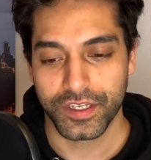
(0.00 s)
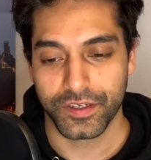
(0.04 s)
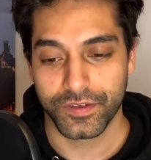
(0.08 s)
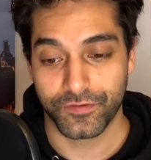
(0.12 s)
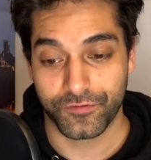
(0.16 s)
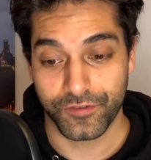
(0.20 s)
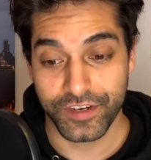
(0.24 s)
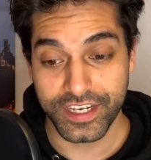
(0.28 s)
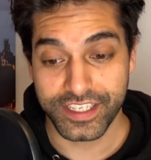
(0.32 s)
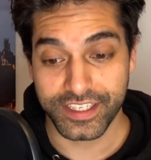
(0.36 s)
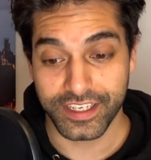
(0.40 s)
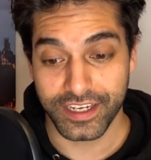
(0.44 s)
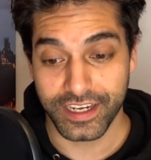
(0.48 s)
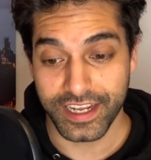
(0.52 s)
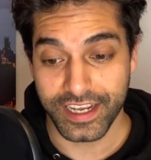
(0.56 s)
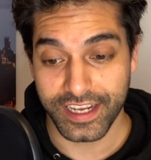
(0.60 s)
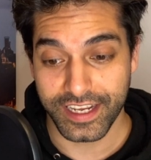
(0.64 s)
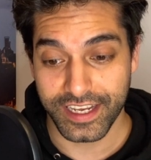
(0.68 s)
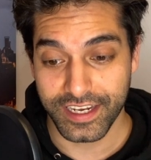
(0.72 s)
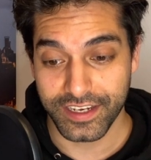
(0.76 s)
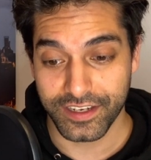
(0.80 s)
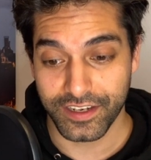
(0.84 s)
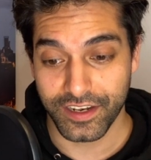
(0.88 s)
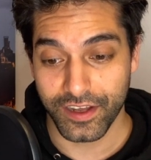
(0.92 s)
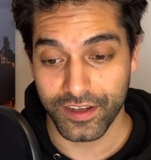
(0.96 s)
Recently,
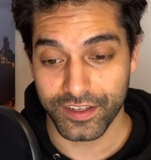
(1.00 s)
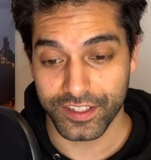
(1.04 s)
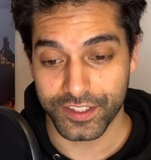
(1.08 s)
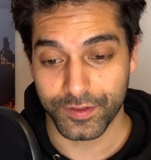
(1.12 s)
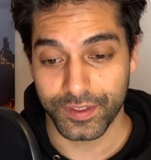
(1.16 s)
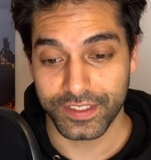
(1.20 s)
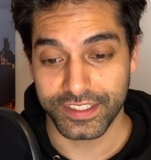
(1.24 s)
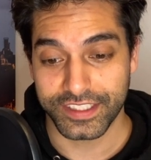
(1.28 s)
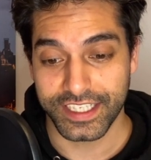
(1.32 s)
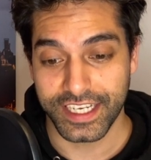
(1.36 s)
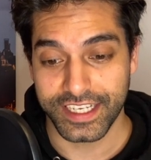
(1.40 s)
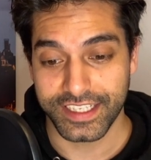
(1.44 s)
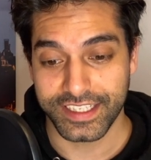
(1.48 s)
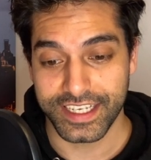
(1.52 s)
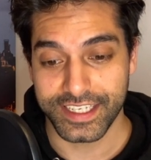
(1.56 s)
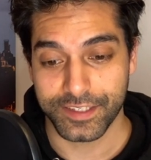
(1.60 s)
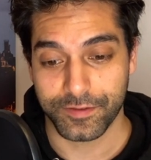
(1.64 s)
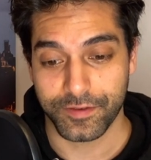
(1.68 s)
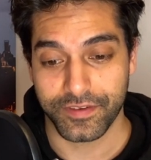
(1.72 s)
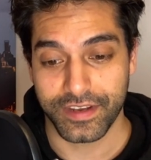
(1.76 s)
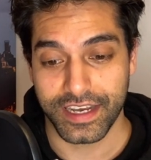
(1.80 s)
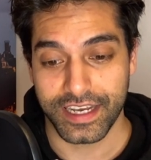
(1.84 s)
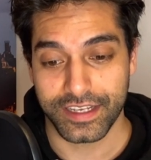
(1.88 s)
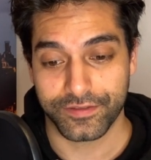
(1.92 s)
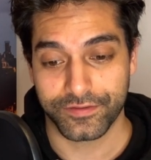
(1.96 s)
again, the last 28
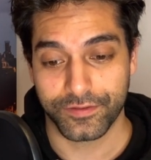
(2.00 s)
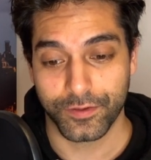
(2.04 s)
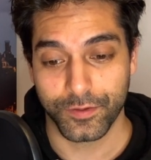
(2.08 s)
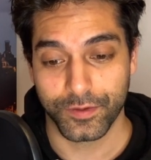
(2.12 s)
days, we've had